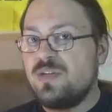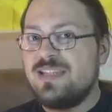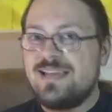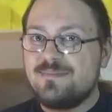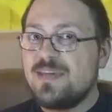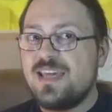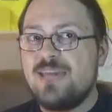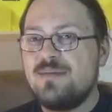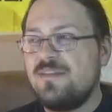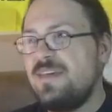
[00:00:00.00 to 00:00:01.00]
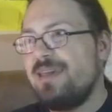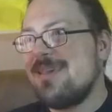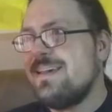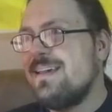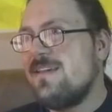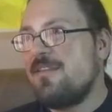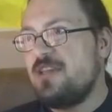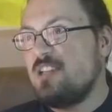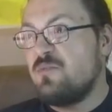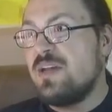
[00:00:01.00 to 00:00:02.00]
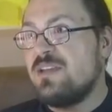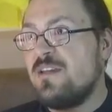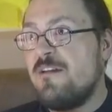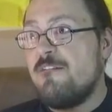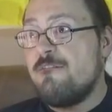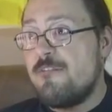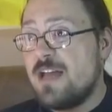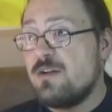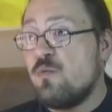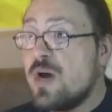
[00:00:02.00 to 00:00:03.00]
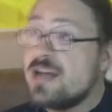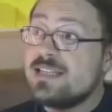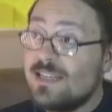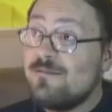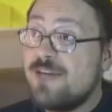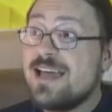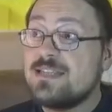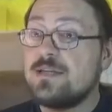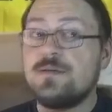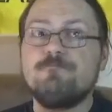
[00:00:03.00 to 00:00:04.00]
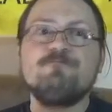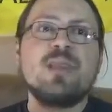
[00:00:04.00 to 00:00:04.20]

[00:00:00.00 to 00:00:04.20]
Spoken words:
When that became a thing, things went worse and faster.